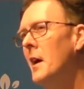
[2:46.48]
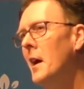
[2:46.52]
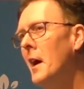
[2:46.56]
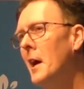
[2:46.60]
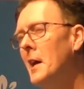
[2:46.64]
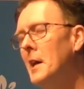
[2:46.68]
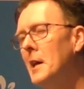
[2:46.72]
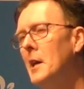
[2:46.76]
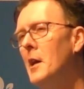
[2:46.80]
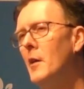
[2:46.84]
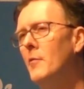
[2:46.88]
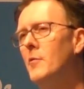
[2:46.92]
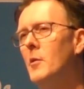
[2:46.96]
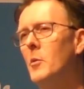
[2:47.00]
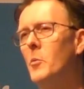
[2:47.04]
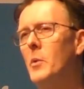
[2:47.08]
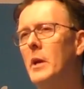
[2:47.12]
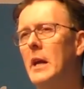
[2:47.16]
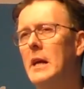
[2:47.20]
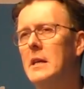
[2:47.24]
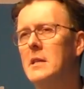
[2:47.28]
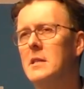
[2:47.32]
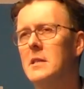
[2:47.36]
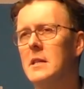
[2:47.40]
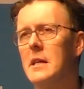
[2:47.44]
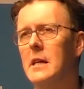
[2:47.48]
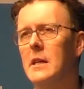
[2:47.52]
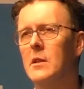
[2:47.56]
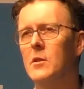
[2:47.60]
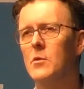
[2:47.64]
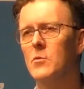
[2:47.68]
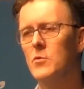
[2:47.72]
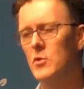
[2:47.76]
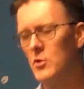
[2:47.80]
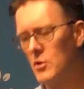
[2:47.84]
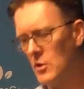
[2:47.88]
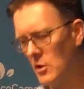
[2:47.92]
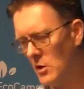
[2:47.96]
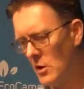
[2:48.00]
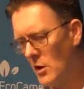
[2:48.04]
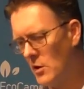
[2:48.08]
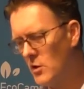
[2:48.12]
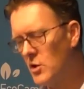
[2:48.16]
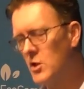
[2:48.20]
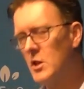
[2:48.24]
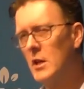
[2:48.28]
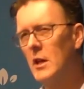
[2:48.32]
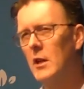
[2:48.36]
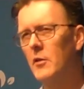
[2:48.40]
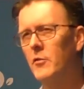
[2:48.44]
I love it when I see those young
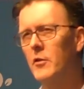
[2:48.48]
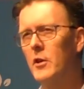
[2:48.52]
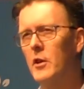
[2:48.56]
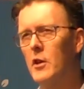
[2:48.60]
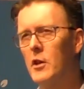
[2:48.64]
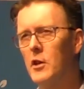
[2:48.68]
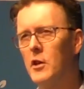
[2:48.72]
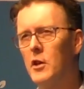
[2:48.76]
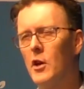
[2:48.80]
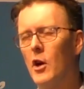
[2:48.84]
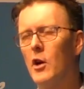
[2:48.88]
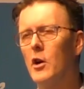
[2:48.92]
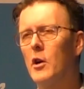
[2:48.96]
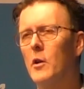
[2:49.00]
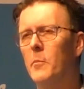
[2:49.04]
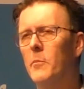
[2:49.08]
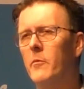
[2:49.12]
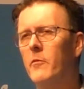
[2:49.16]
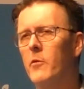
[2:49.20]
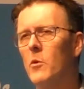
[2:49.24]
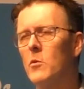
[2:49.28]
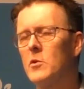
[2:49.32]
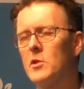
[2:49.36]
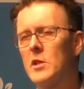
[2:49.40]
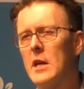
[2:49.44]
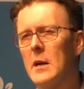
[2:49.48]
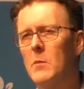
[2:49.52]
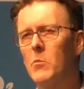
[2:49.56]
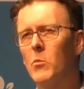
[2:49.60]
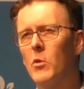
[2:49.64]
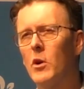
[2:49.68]
children or the younger folks I'm